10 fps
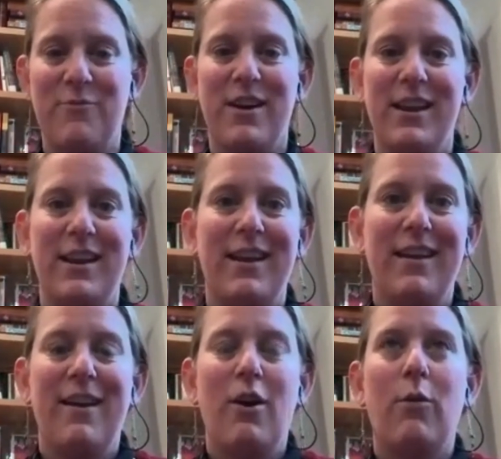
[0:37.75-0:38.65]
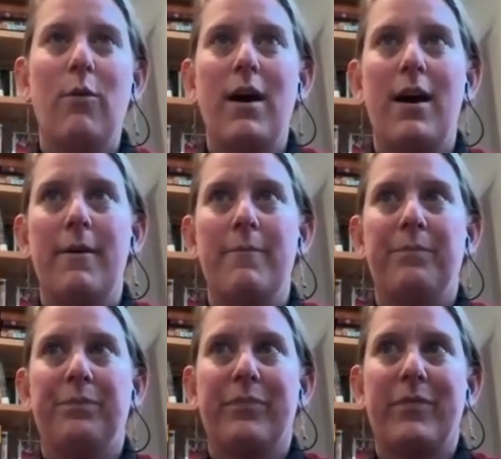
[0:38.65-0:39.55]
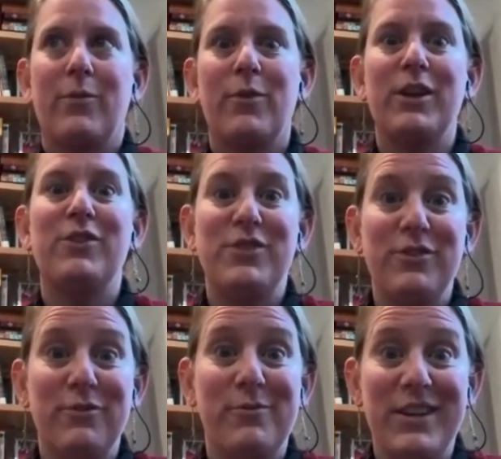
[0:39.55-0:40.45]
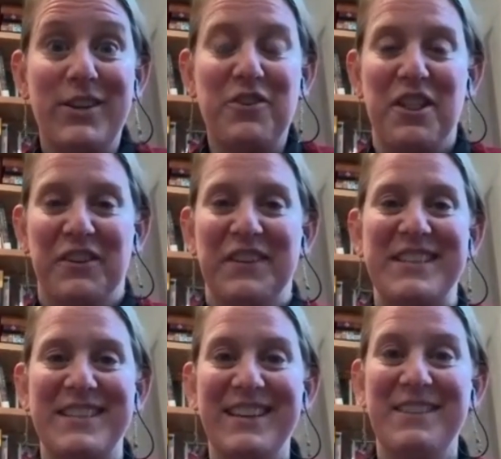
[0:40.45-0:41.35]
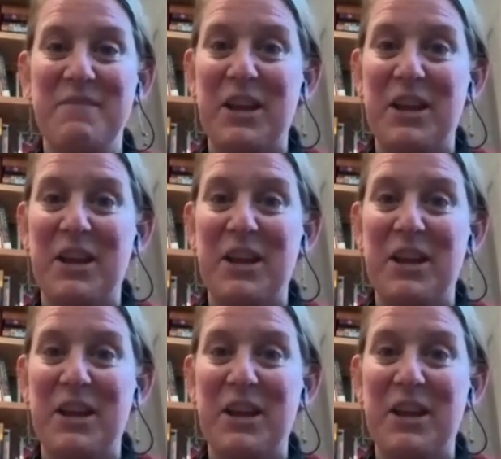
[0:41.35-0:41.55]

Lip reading: What do you do when you're all of a sudden